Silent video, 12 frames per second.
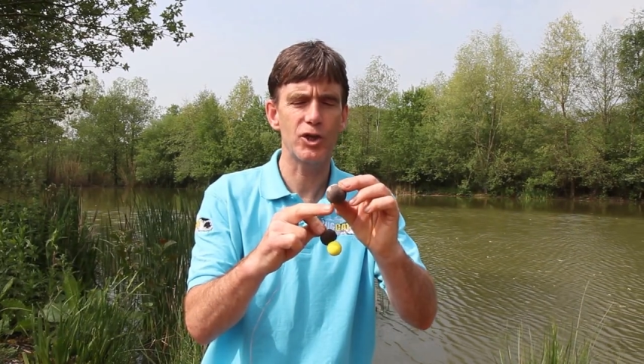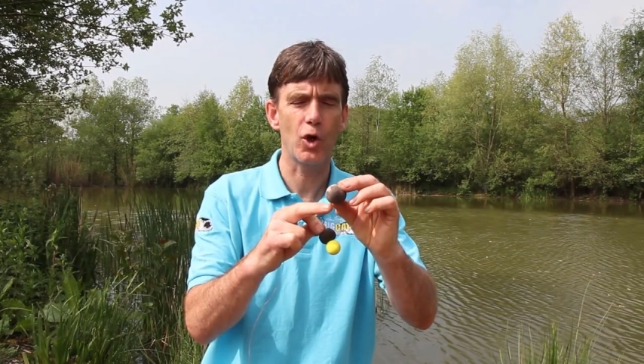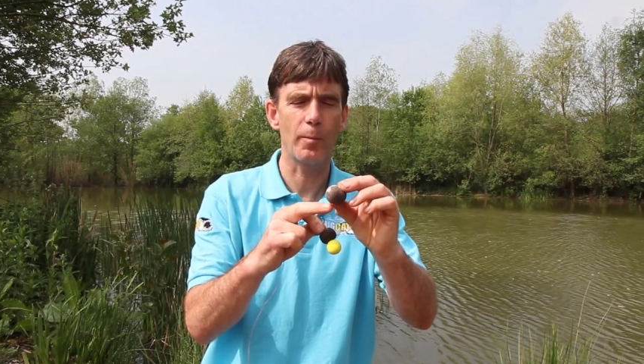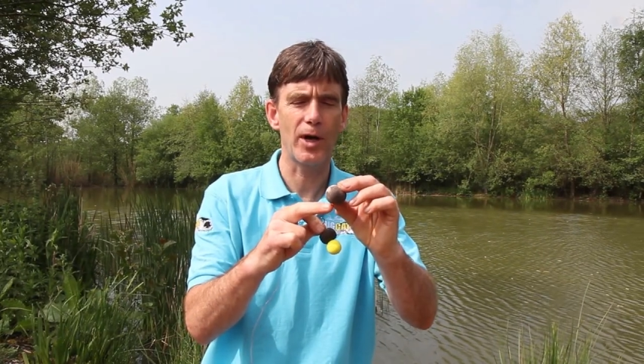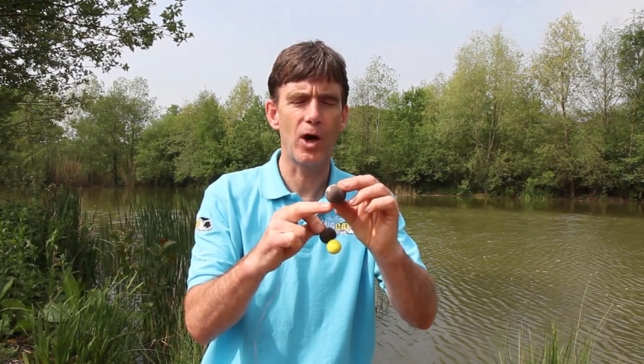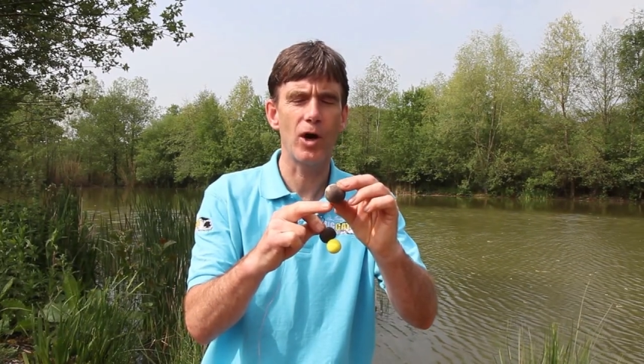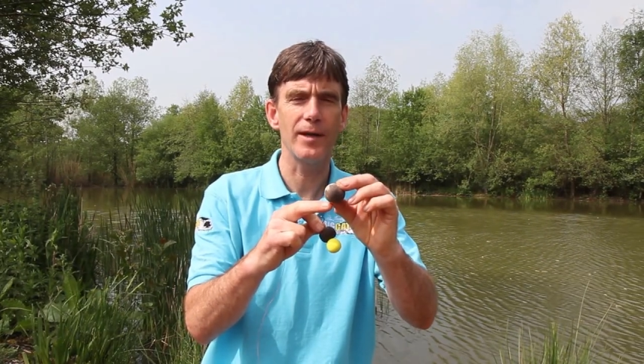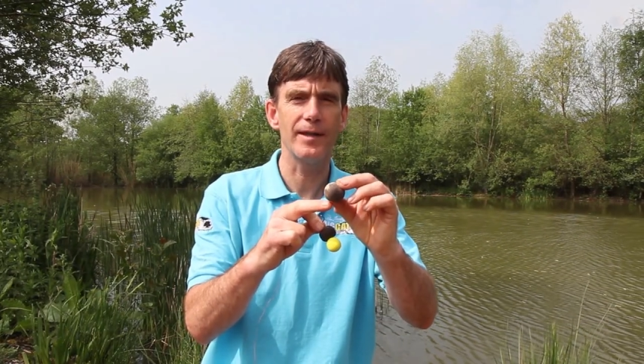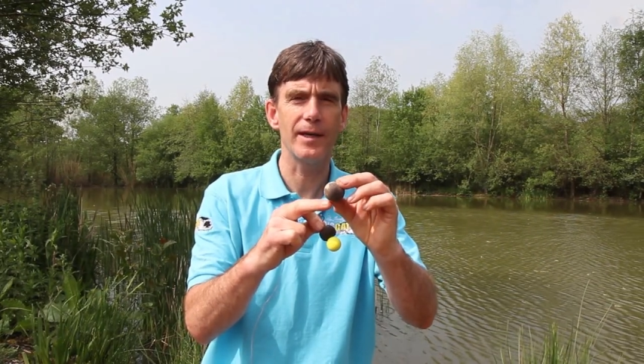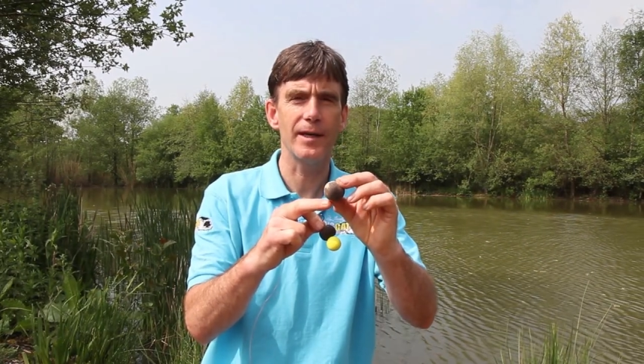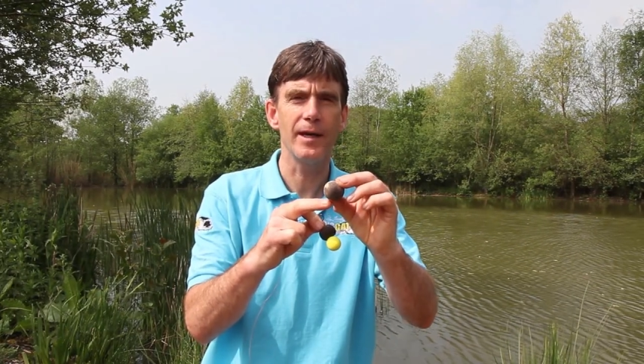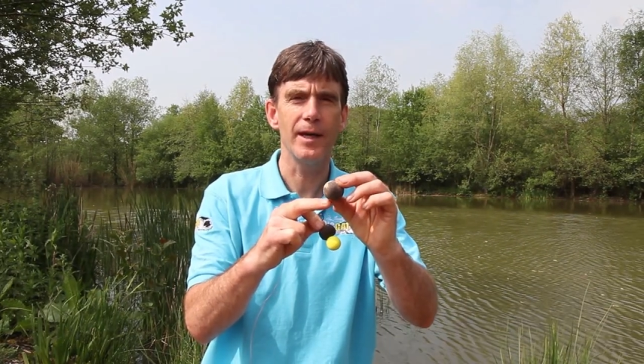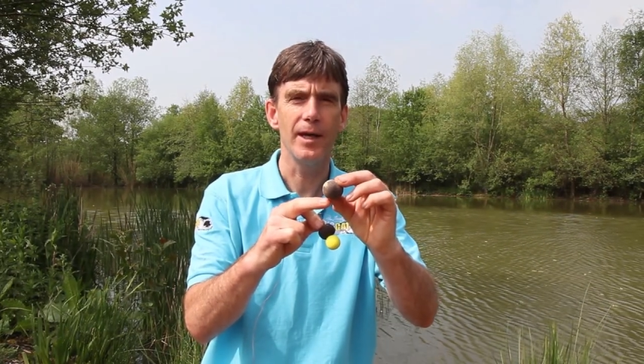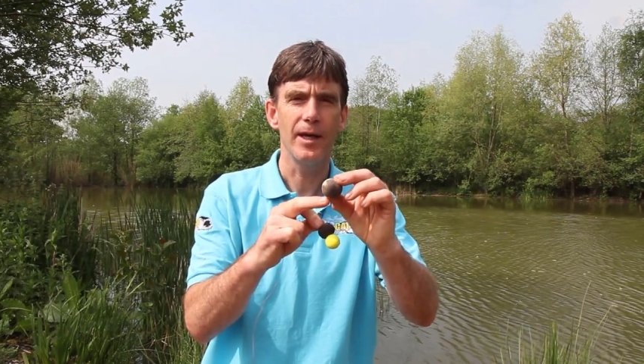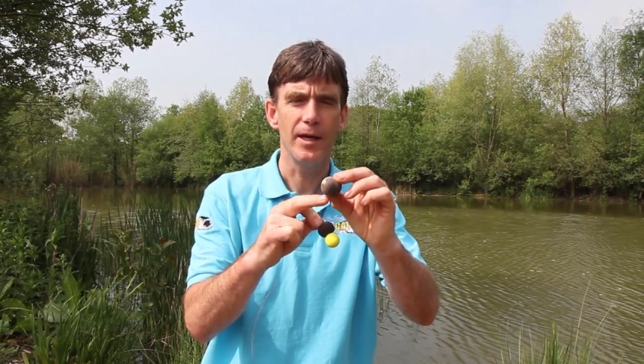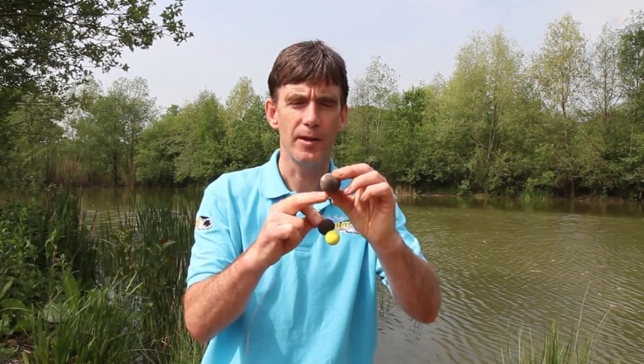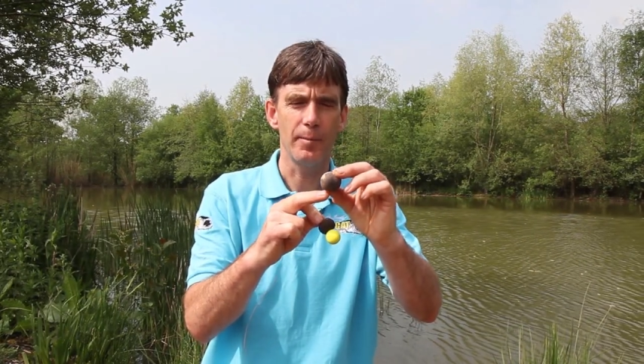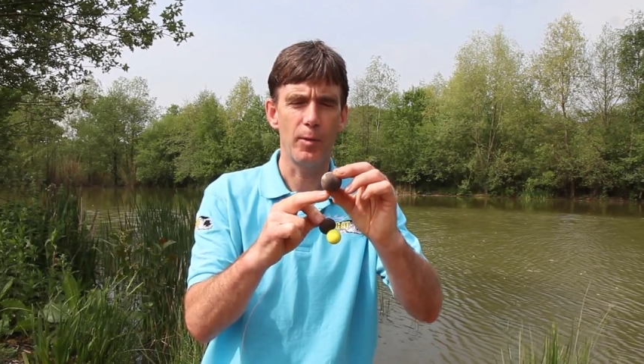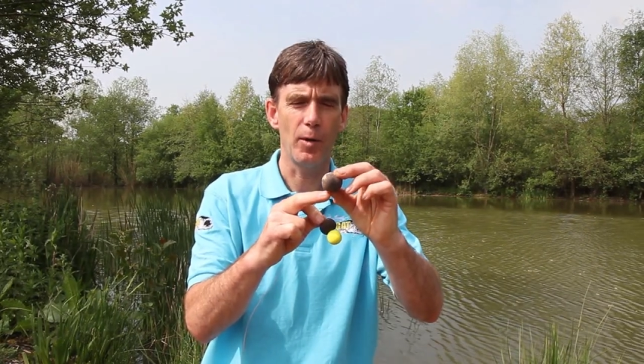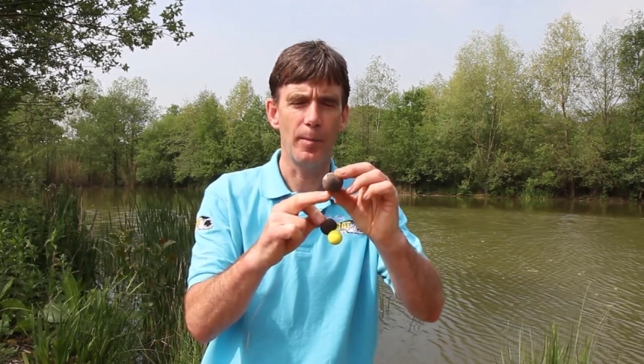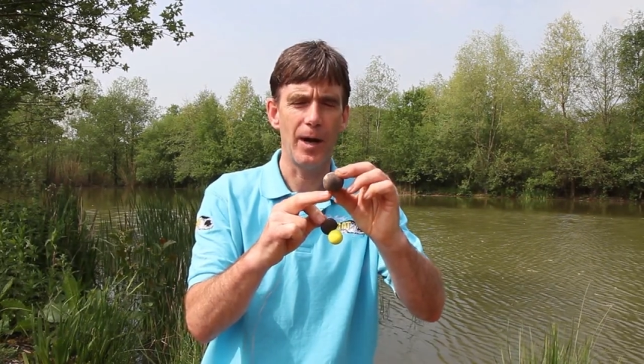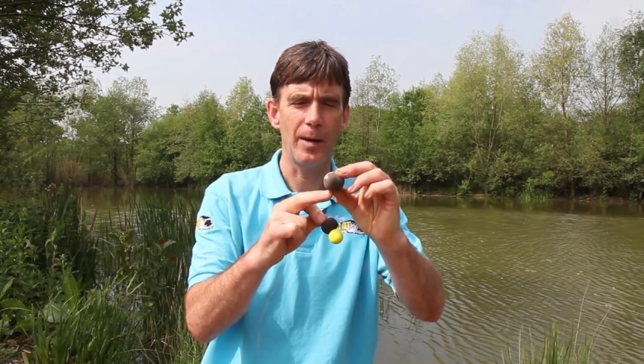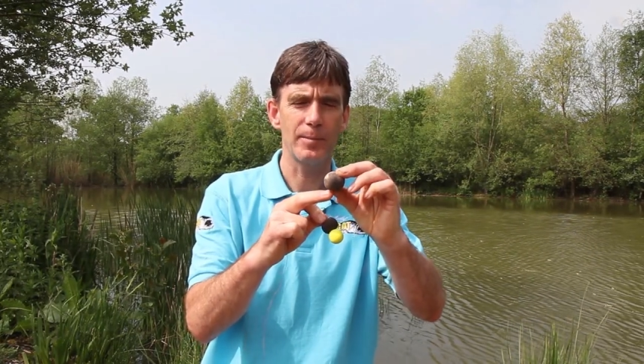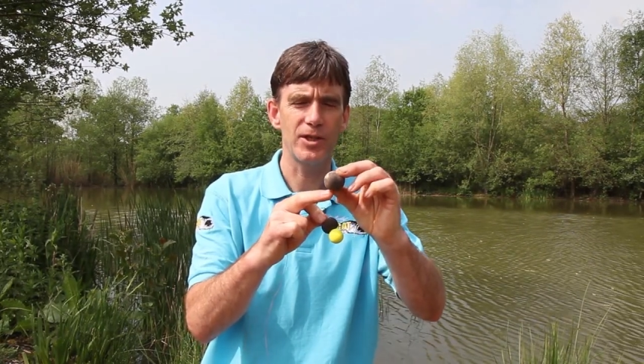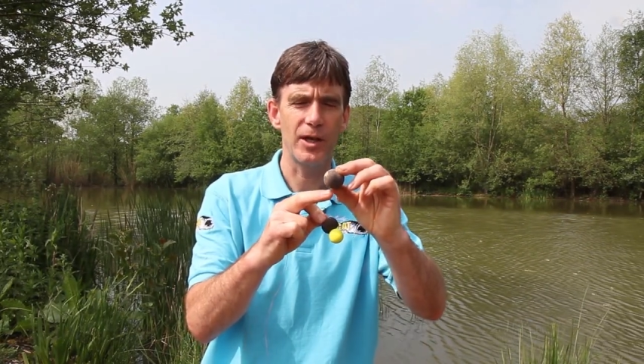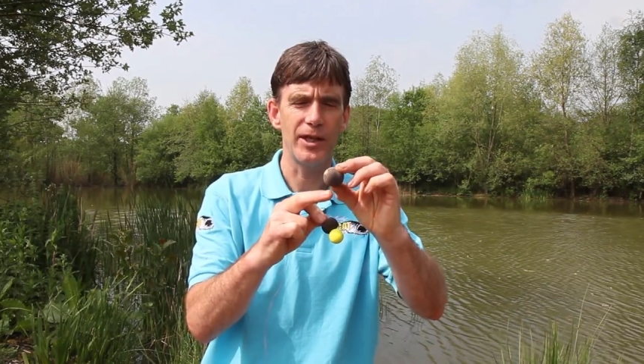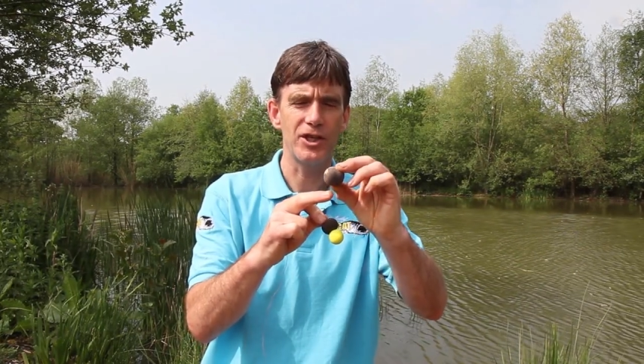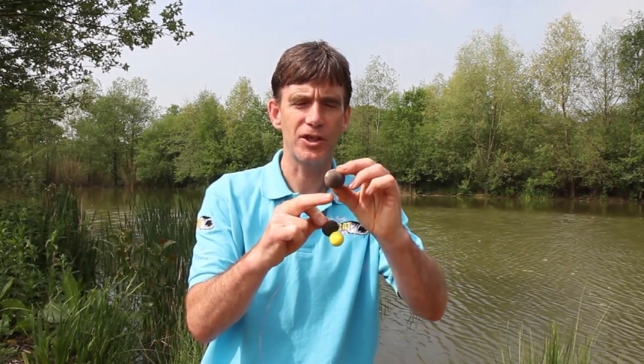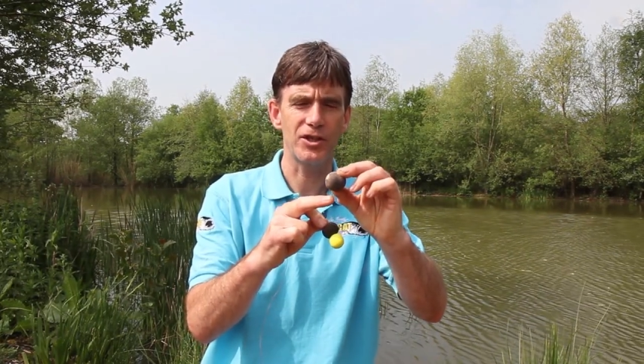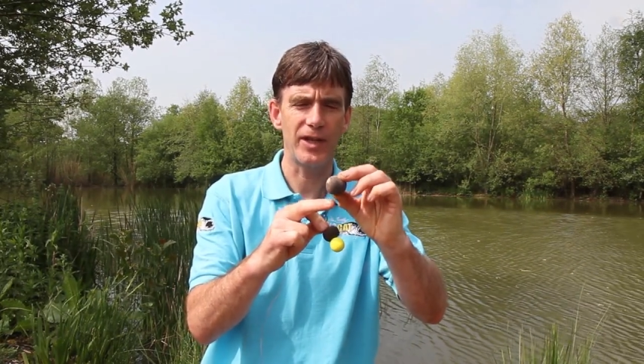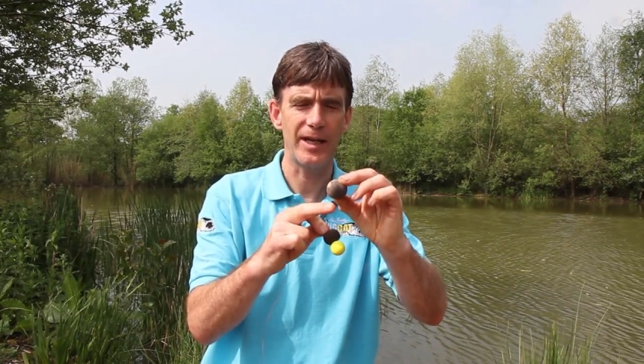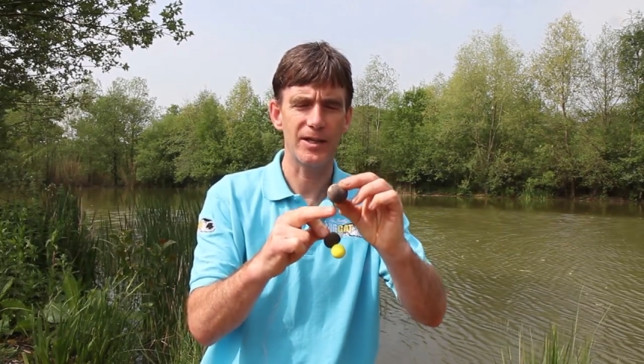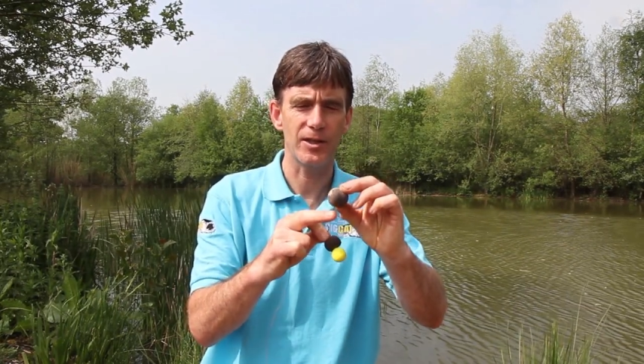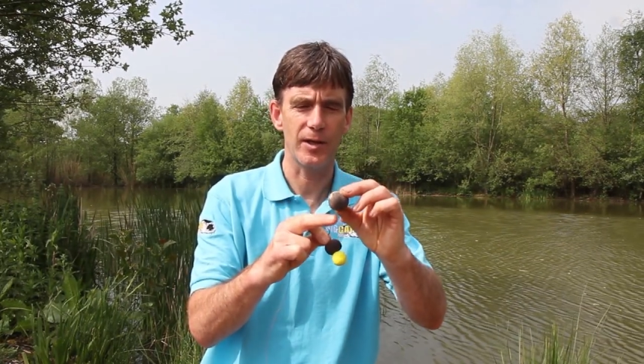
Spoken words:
shot behind the pop-up so it just sinks.